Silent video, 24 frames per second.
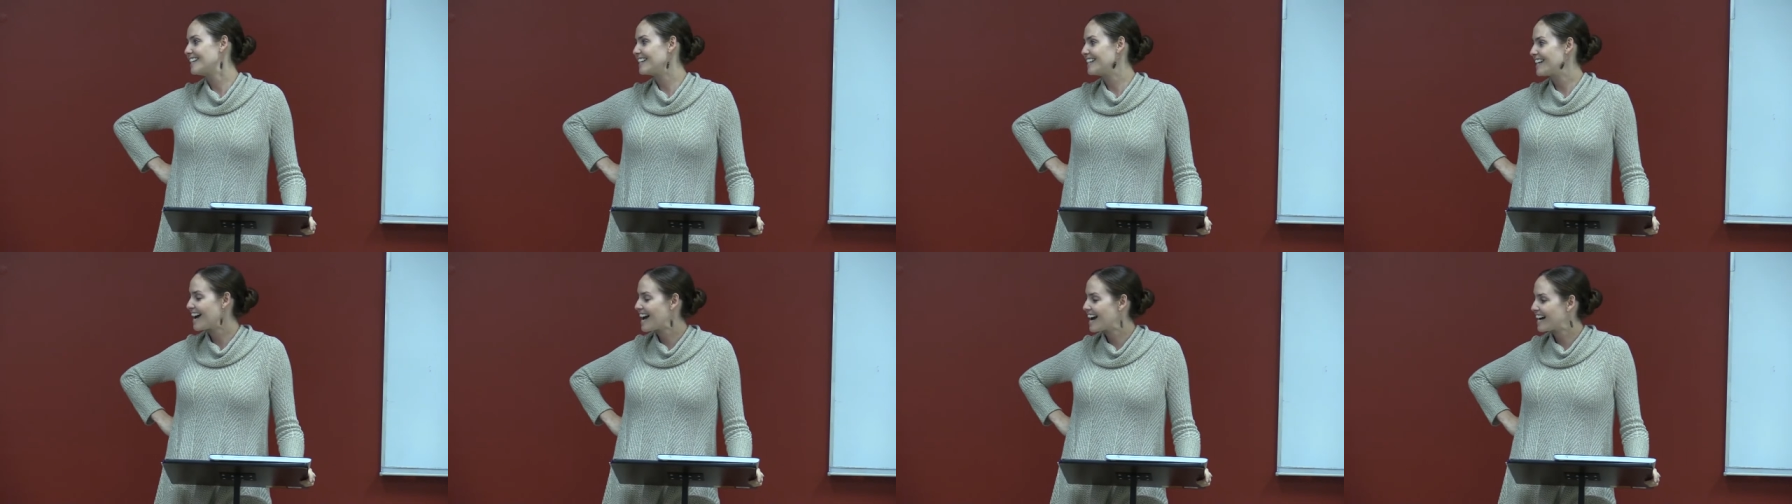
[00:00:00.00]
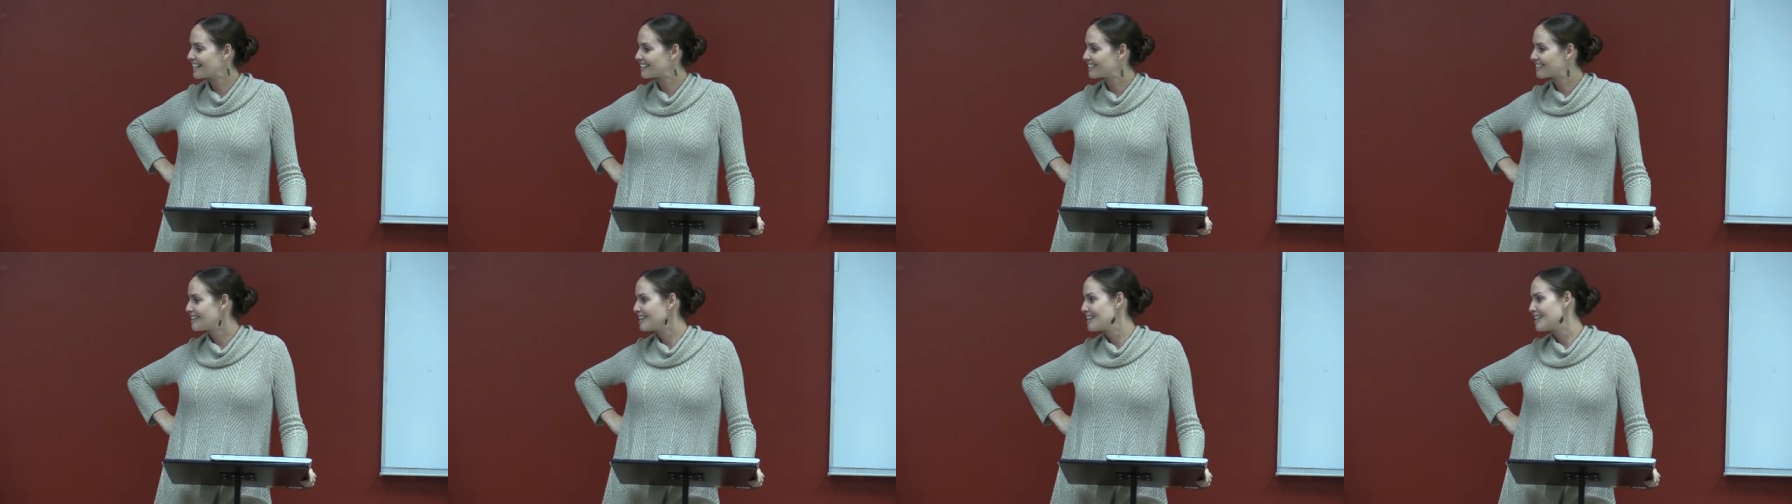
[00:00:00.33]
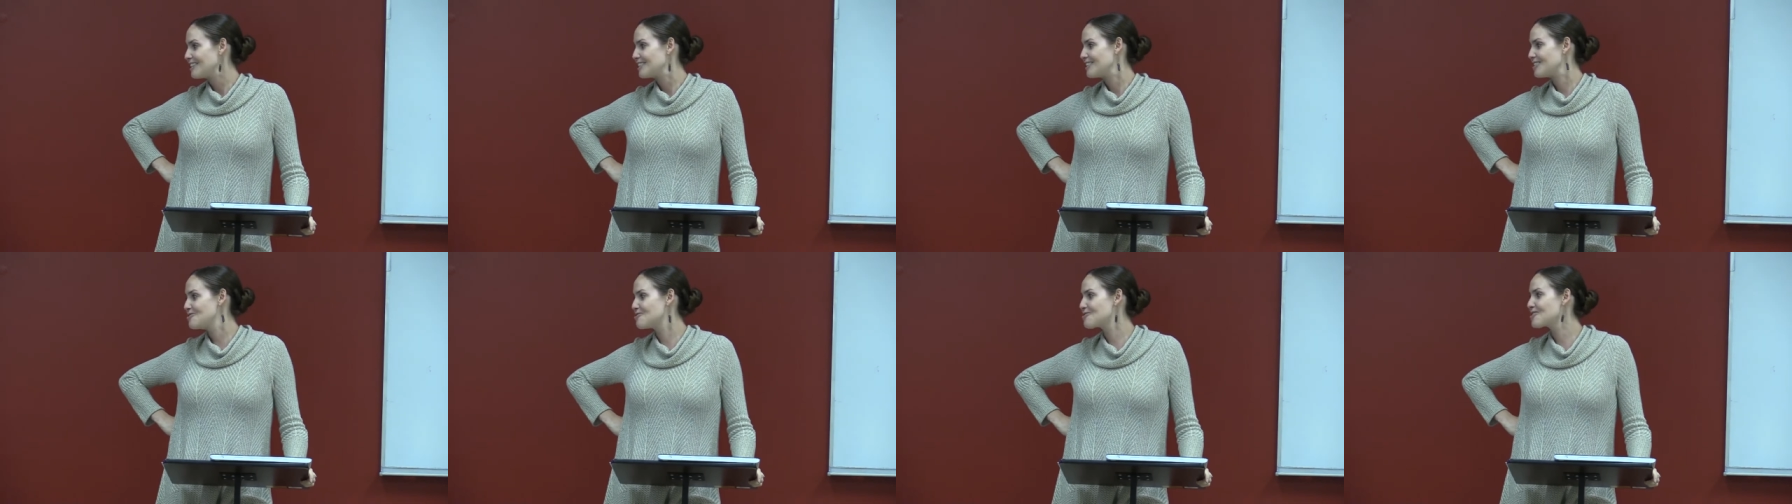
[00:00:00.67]
Yeah,
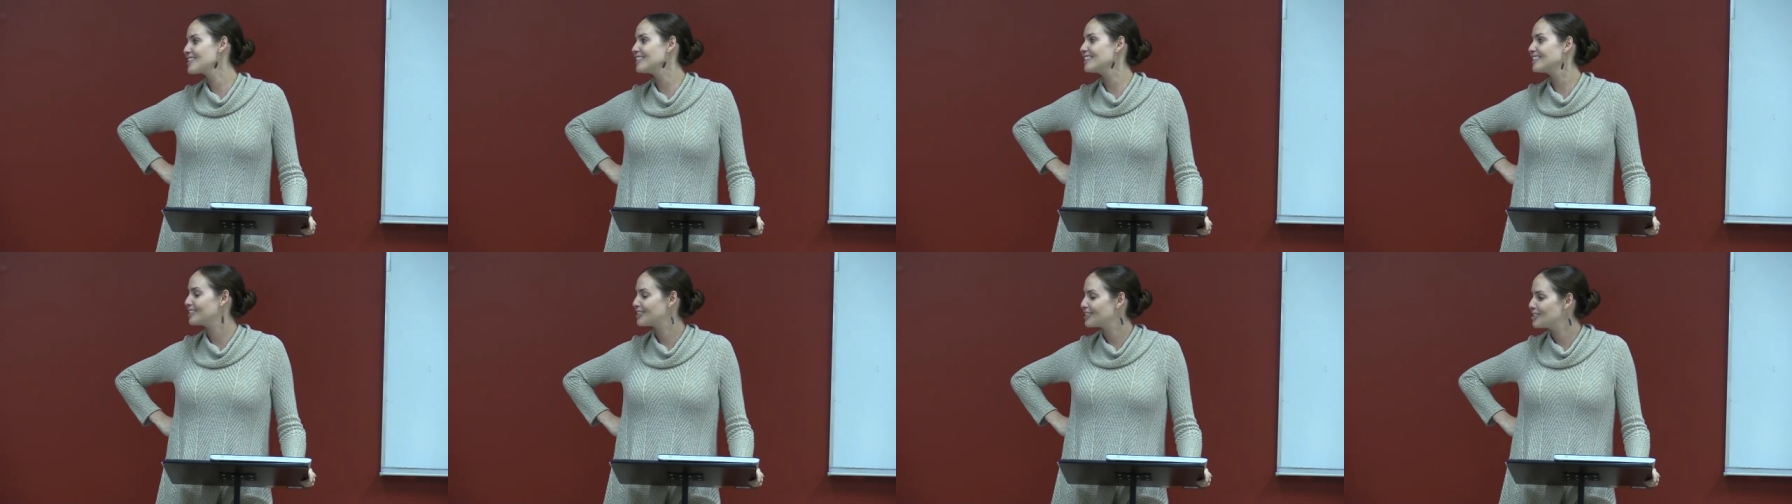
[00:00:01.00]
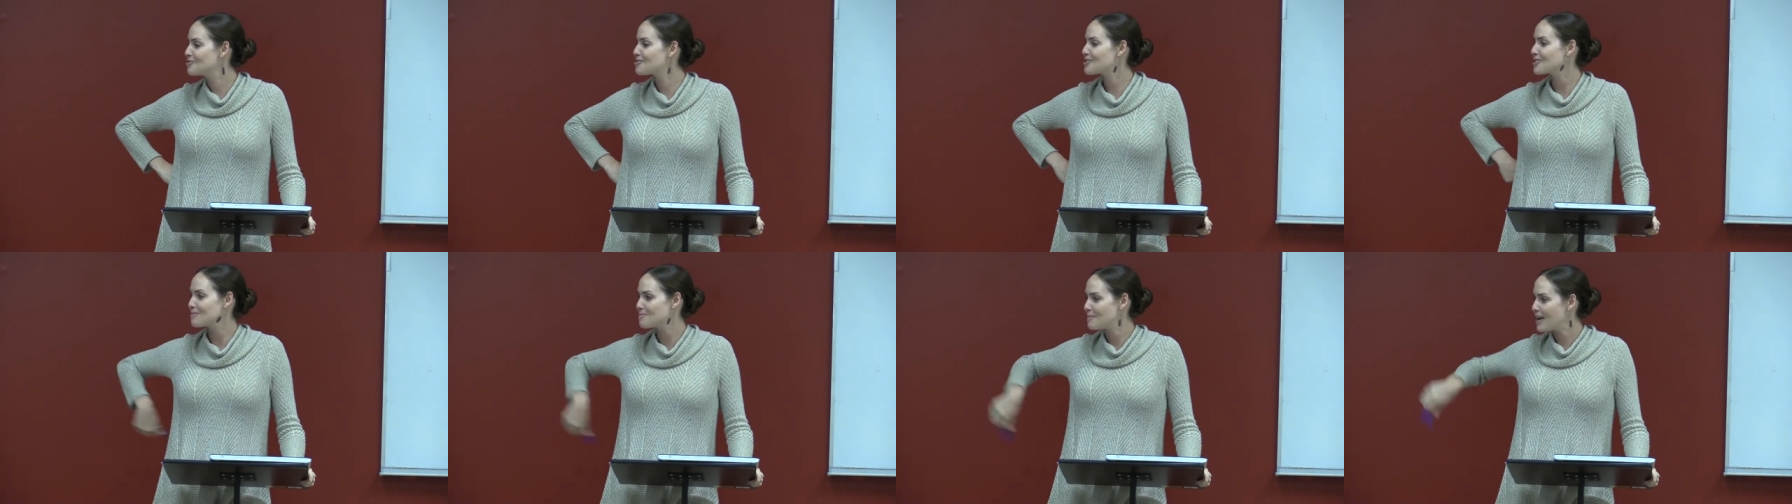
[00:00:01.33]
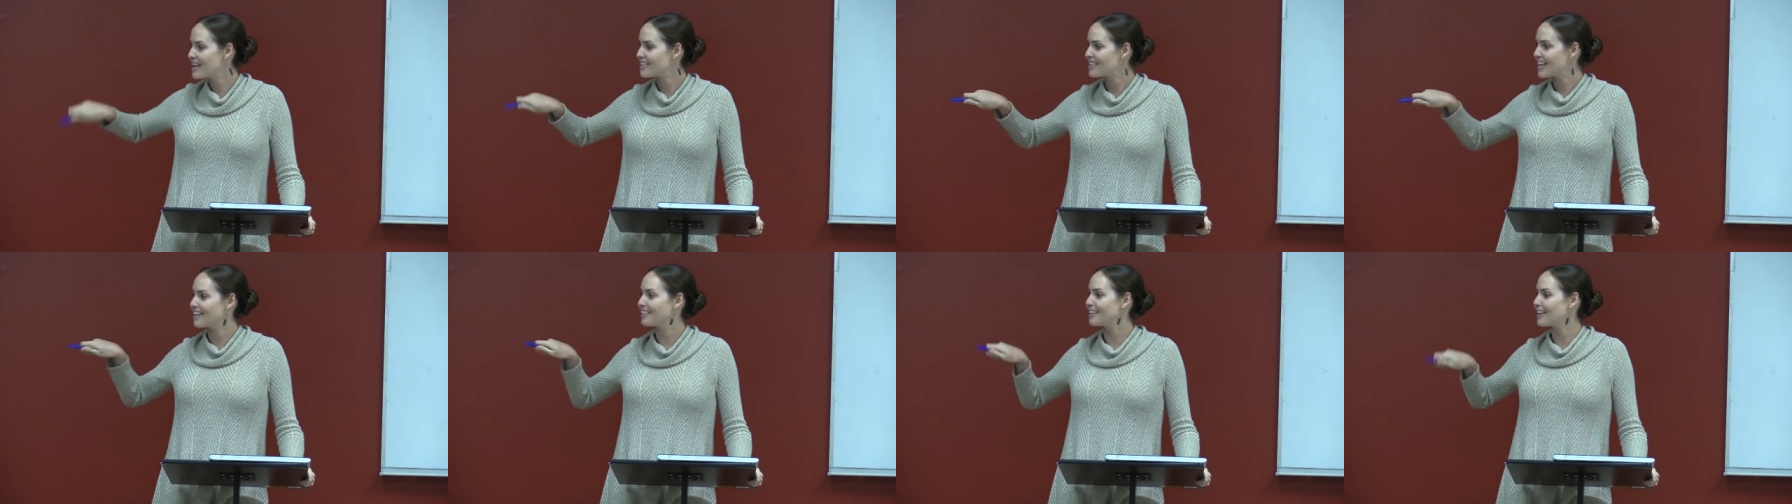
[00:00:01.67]
you can, you can
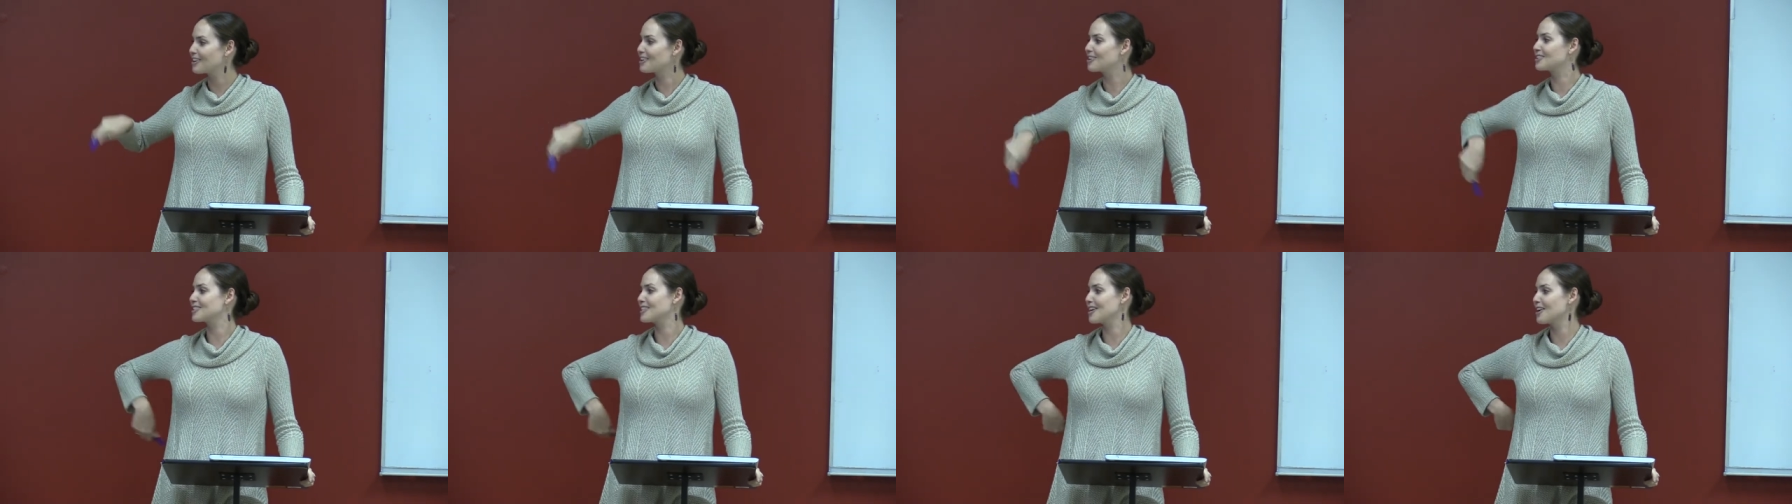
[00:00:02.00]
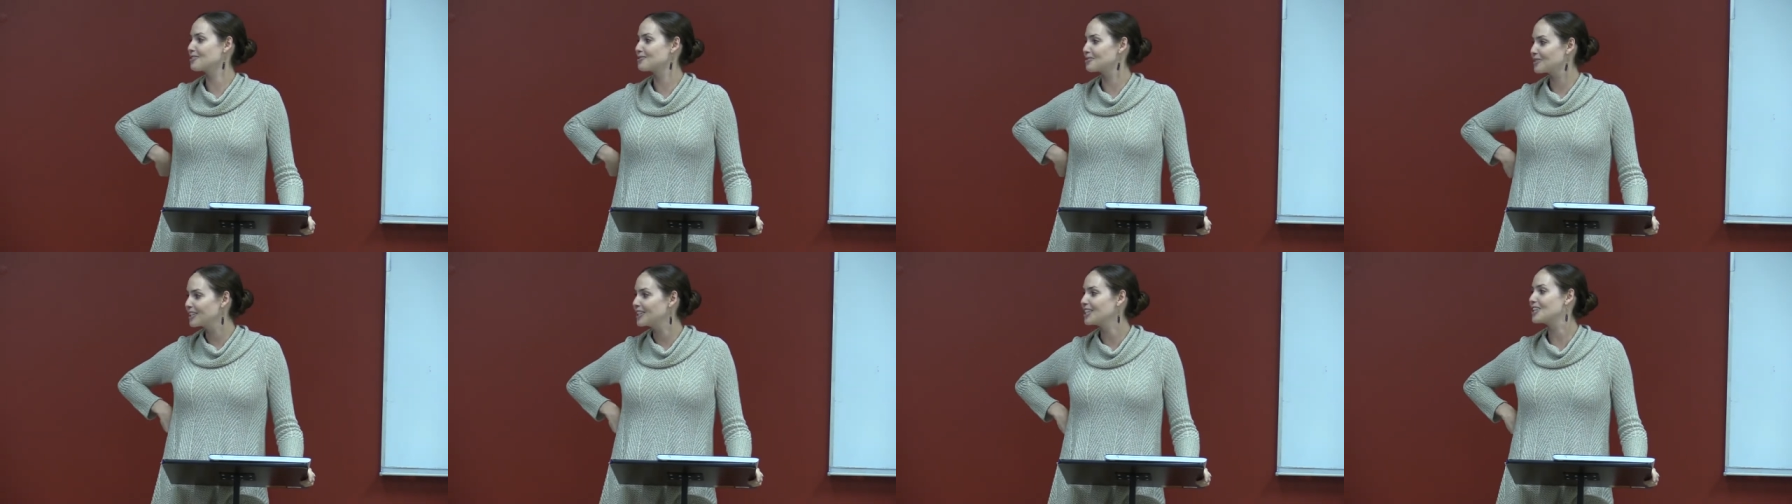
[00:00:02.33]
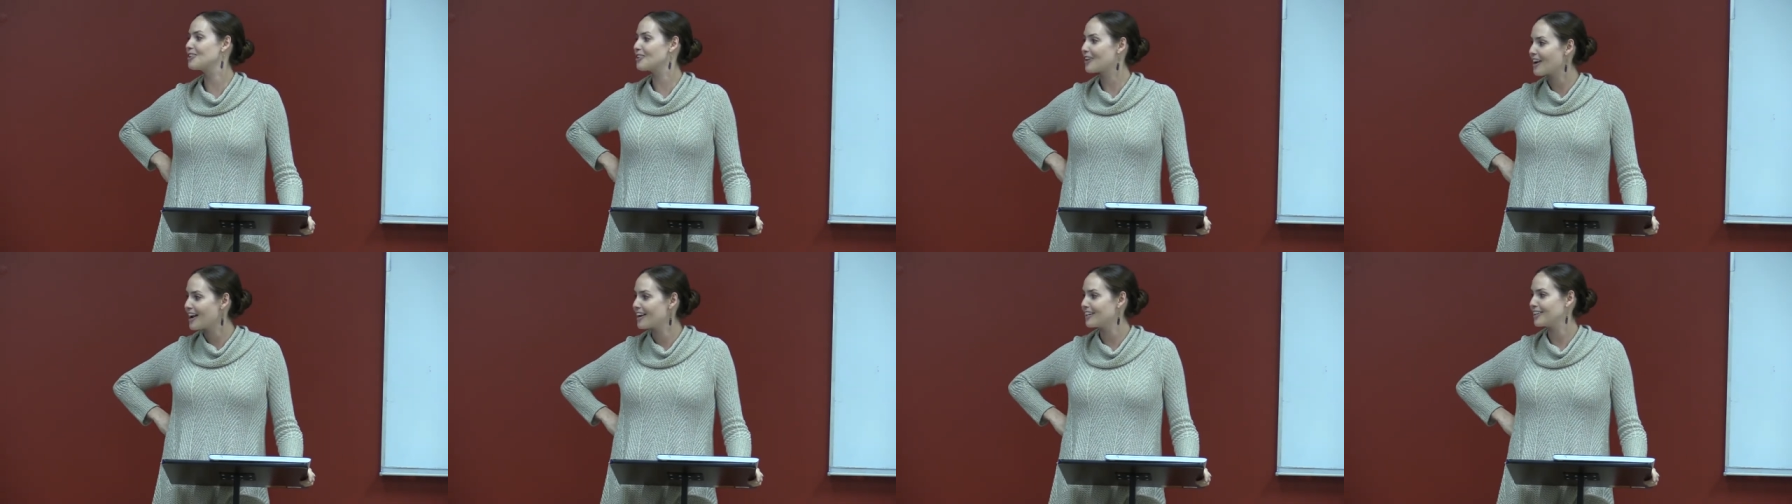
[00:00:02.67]
make that letter sound
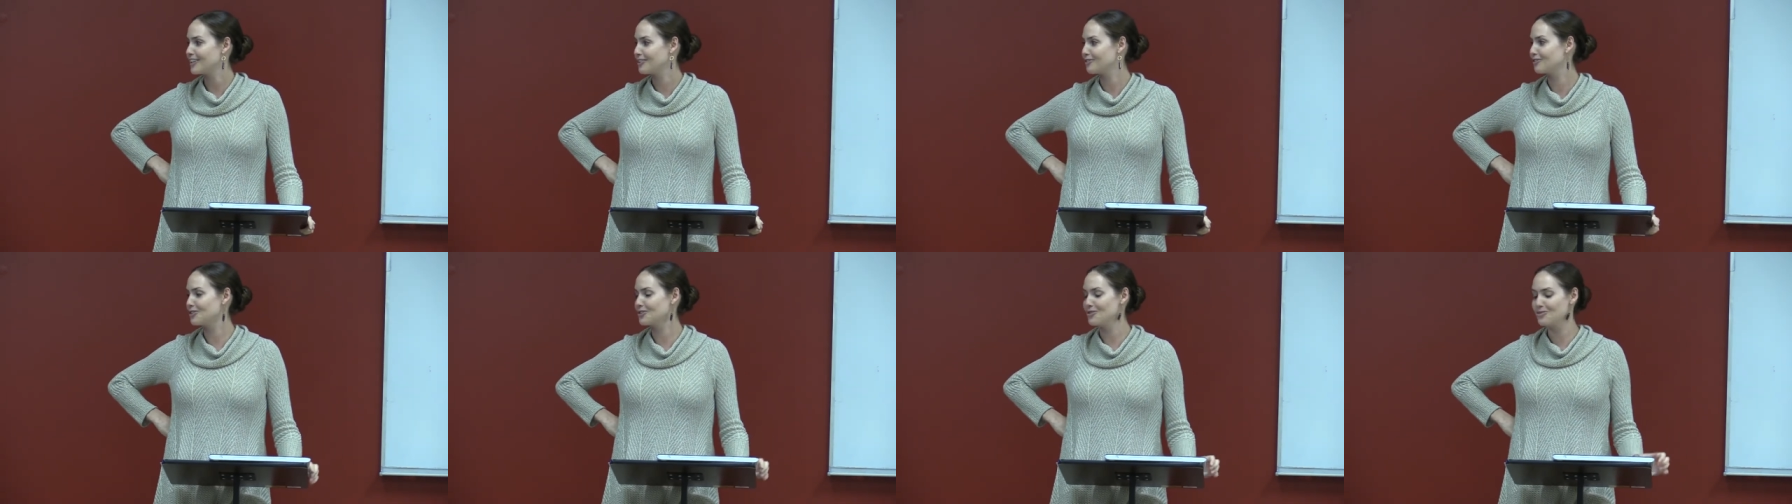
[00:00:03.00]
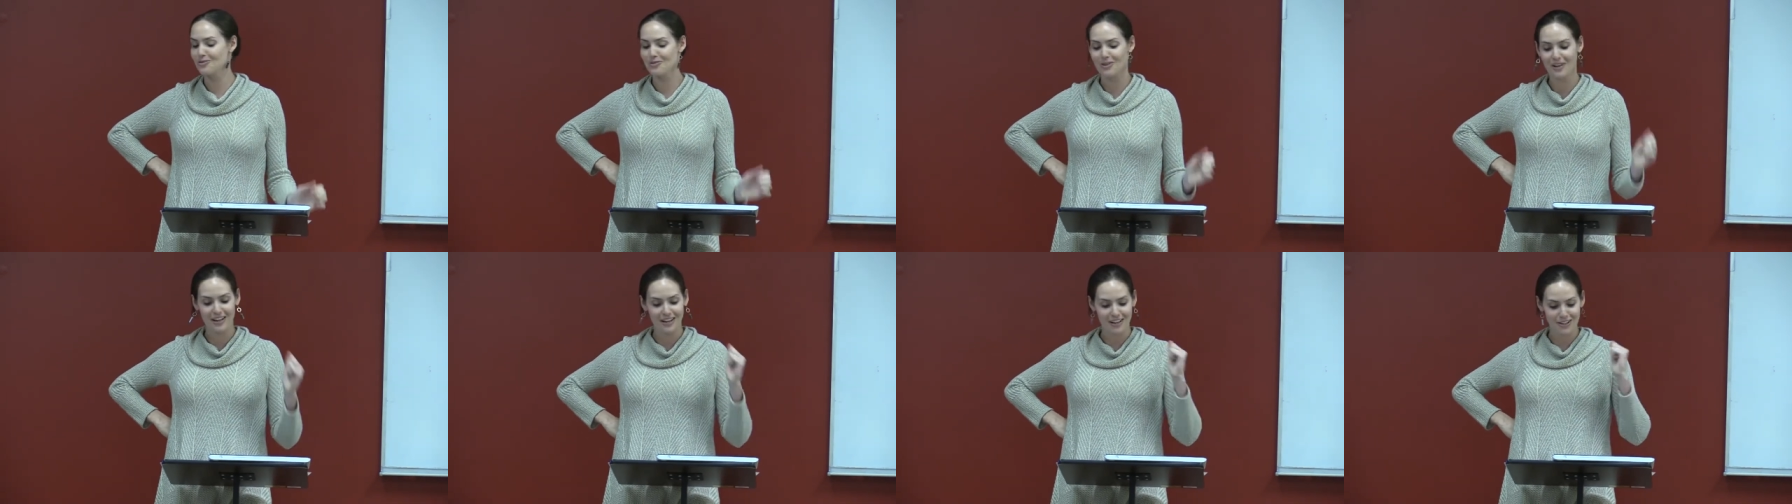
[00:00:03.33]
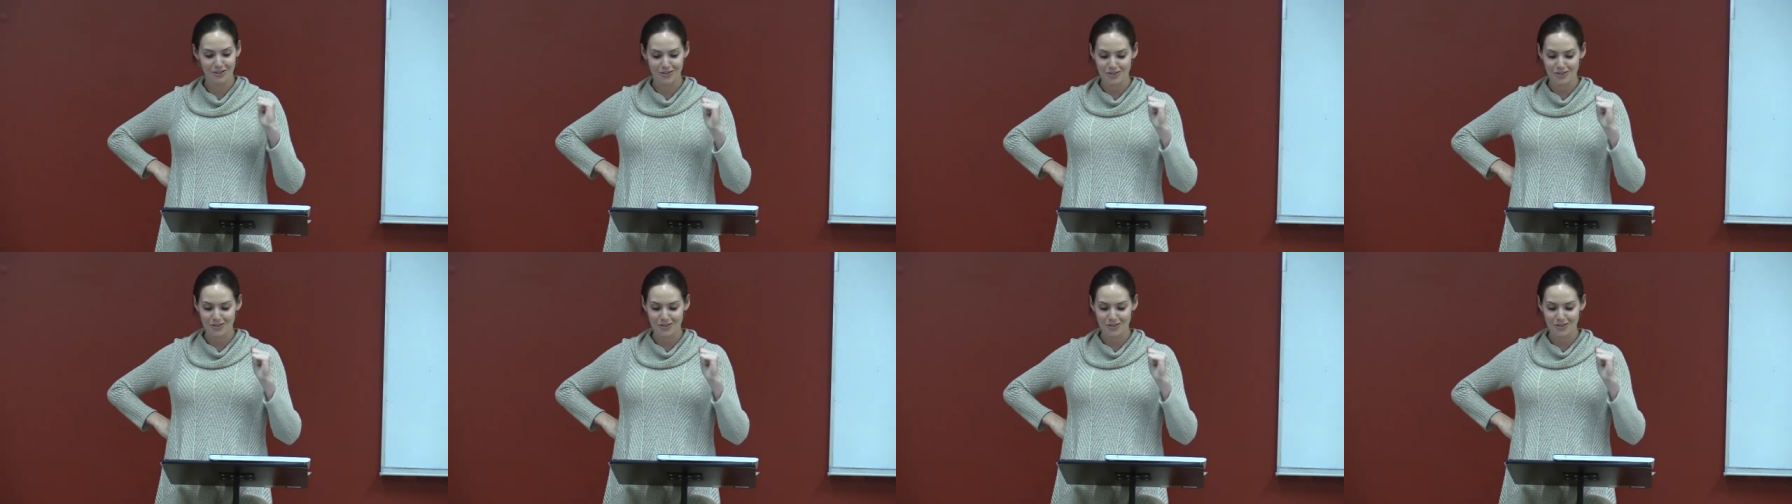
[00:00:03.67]
really great if you uh,